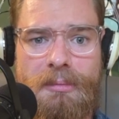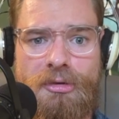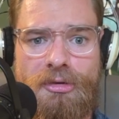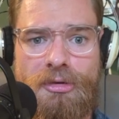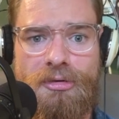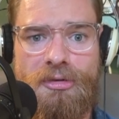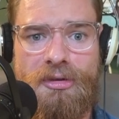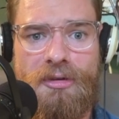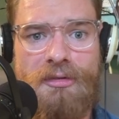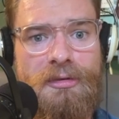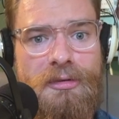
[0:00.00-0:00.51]

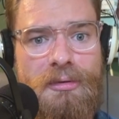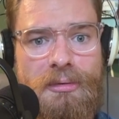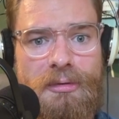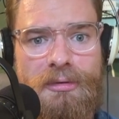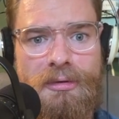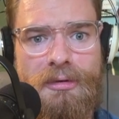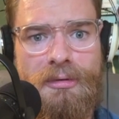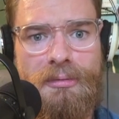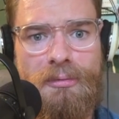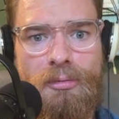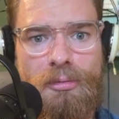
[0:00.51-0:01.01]
jiu-jitsu is
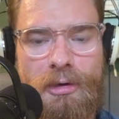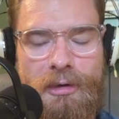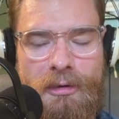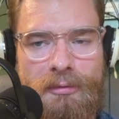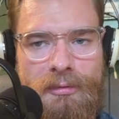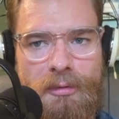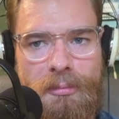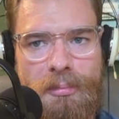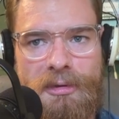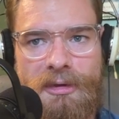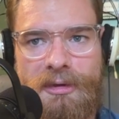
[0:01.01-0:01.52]
a
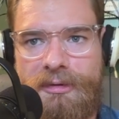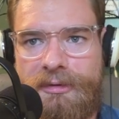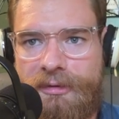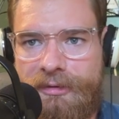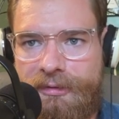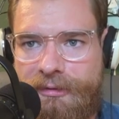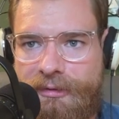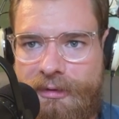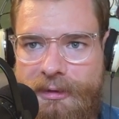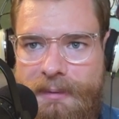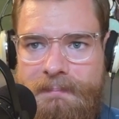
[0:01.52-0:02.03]
wonderful place to
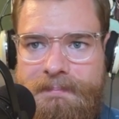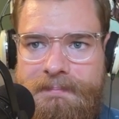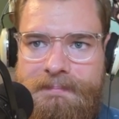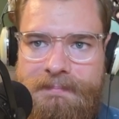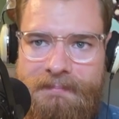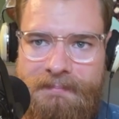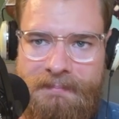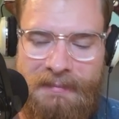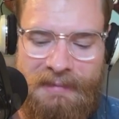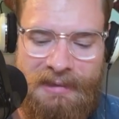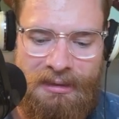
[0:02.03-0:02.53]
start
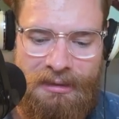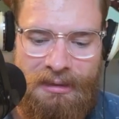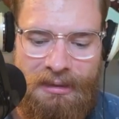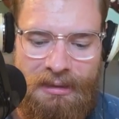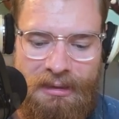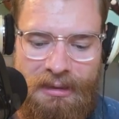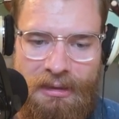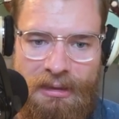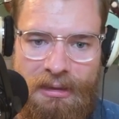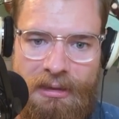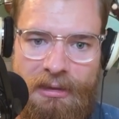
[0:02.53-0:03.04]

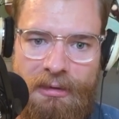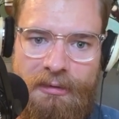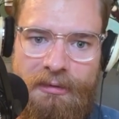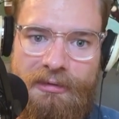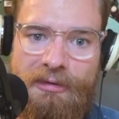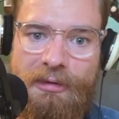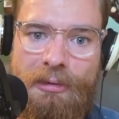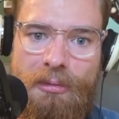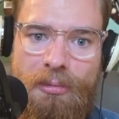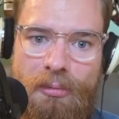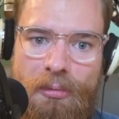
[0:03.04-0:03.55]

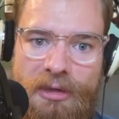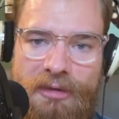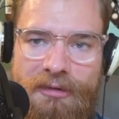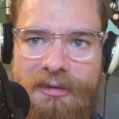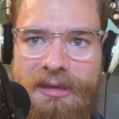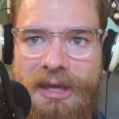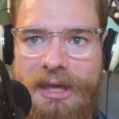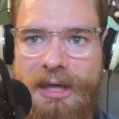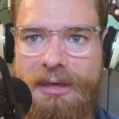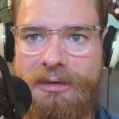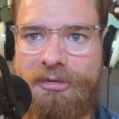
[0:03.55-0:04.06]
so, once
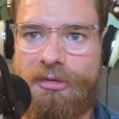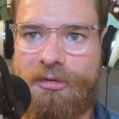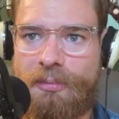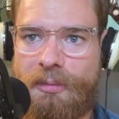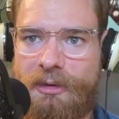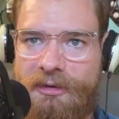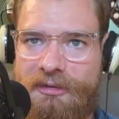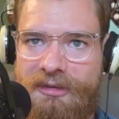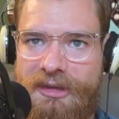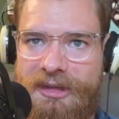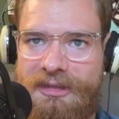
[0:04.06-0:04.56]
again, just
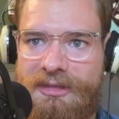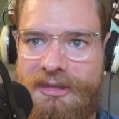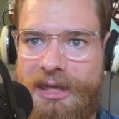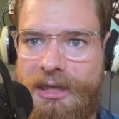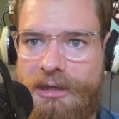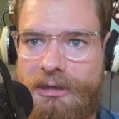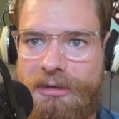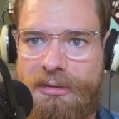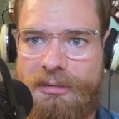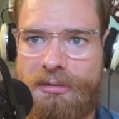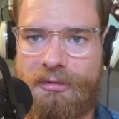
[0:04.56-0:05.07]
want to say
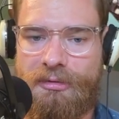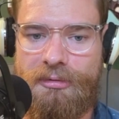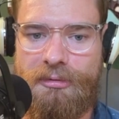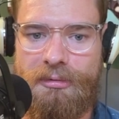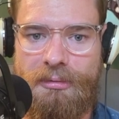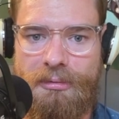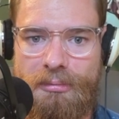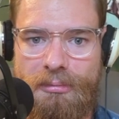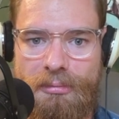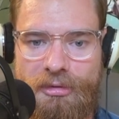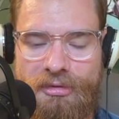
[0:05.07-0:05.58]
thank you
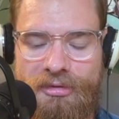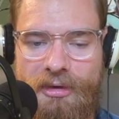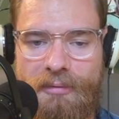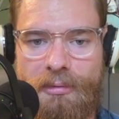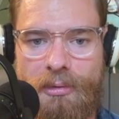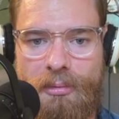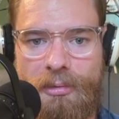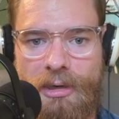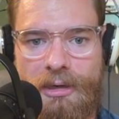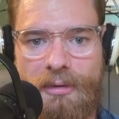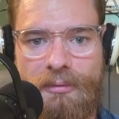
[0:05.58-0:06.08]
to
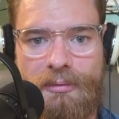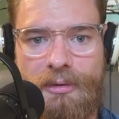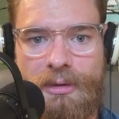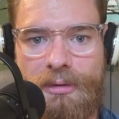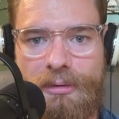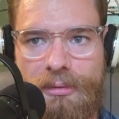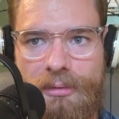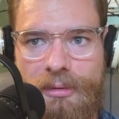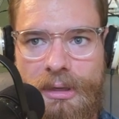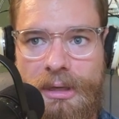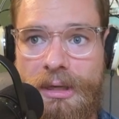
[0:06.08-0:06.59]
whichever one of
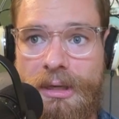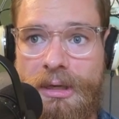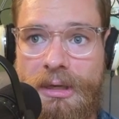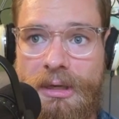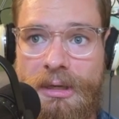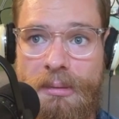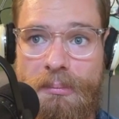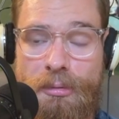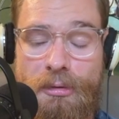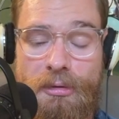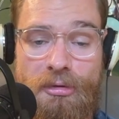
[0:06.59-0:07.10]
you
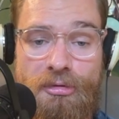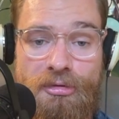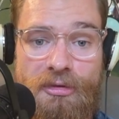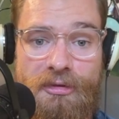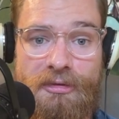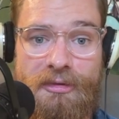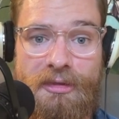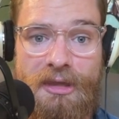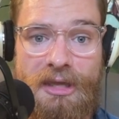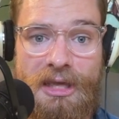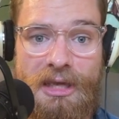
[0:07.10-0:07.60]

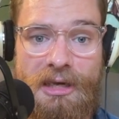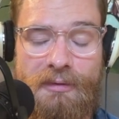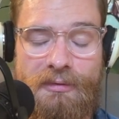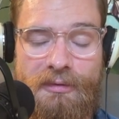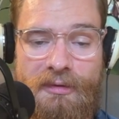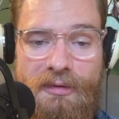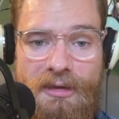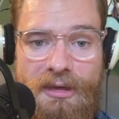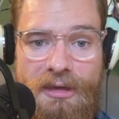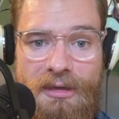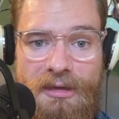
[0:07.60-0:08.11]
purchased the
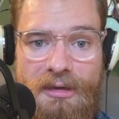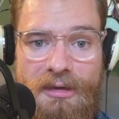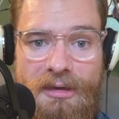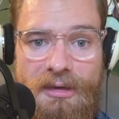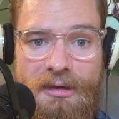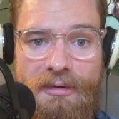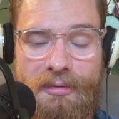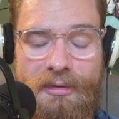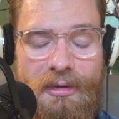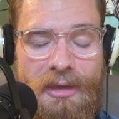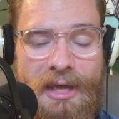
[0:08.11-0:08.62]
NFT
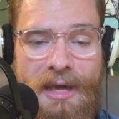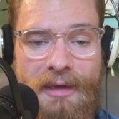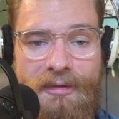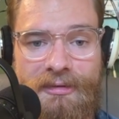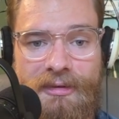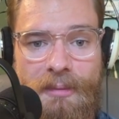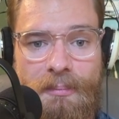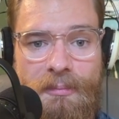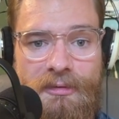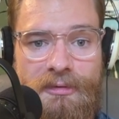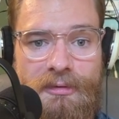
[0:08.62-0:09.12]
of the
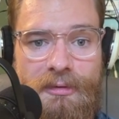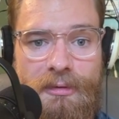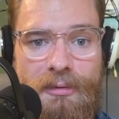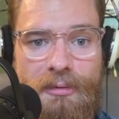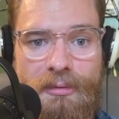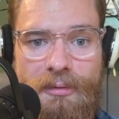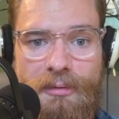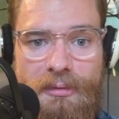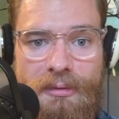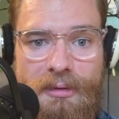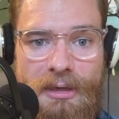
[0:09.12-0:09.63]
last
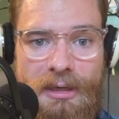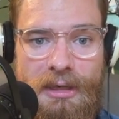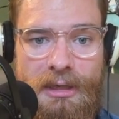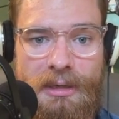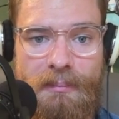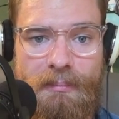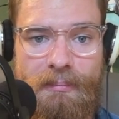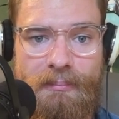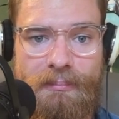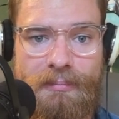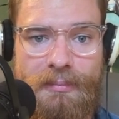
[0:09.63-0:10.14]
episode.
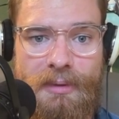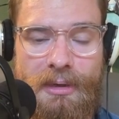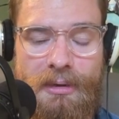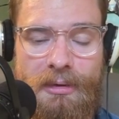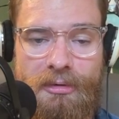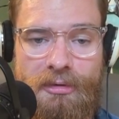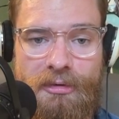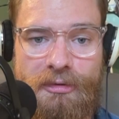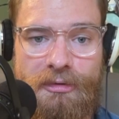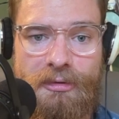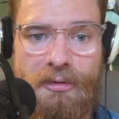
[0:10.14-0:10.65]
Um, there,
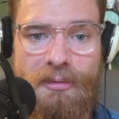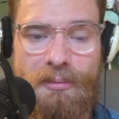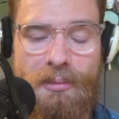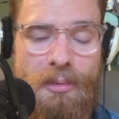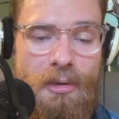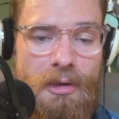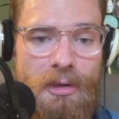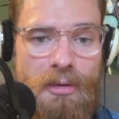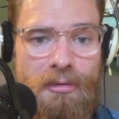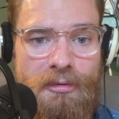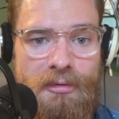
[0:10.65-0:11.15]
just so
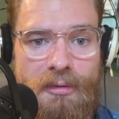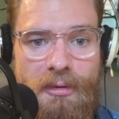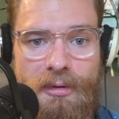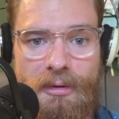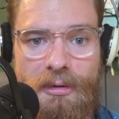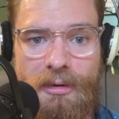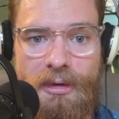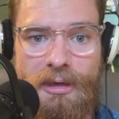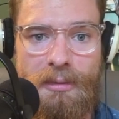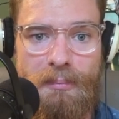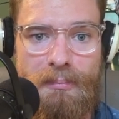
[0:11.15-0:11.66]
everyone knows,
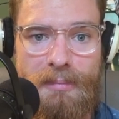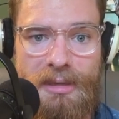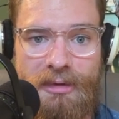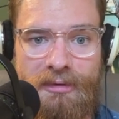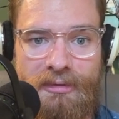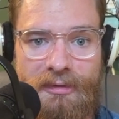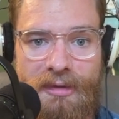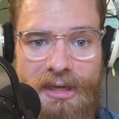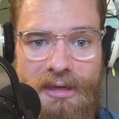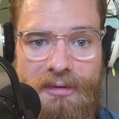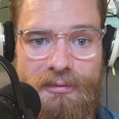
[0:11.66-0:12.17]
there I
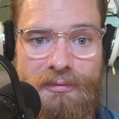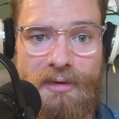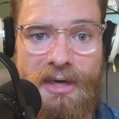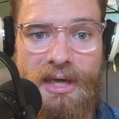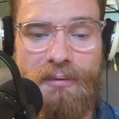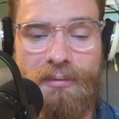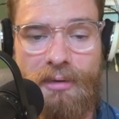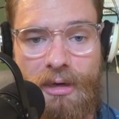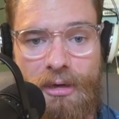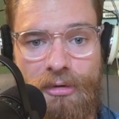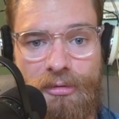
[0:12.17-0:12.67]
mint like
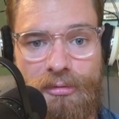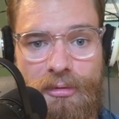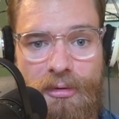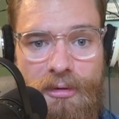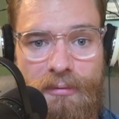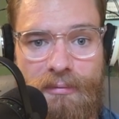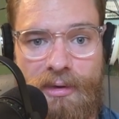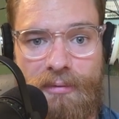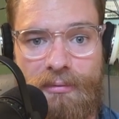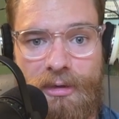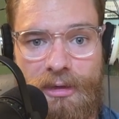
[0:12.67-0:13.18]
500
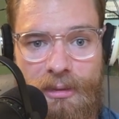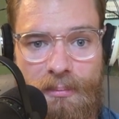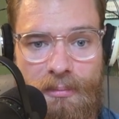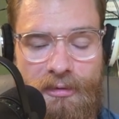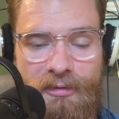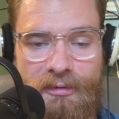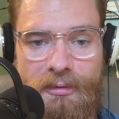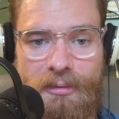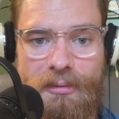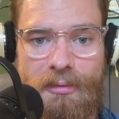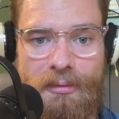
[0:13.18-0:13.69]
of every
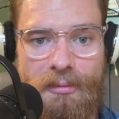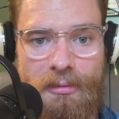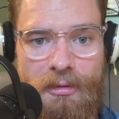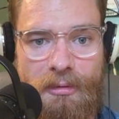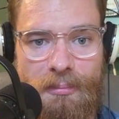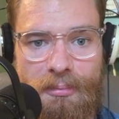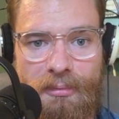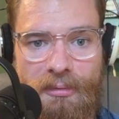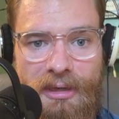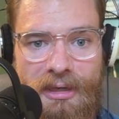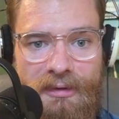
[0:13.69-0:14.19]
episode, and they're all
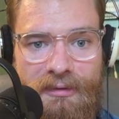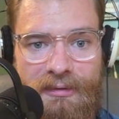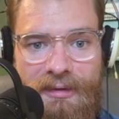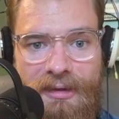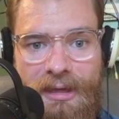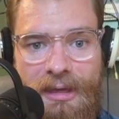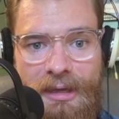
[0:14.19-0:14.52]
priced